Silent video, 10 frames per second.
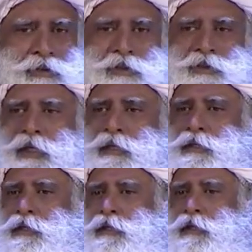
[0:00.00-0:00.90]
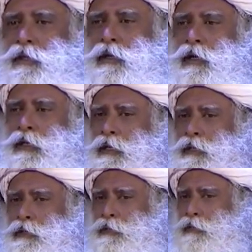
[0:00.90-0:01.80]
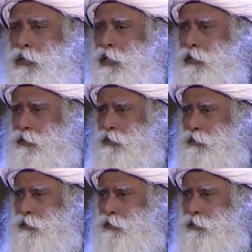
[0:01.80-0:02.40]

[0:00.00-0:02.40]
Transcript: She said, "I clean the toilet."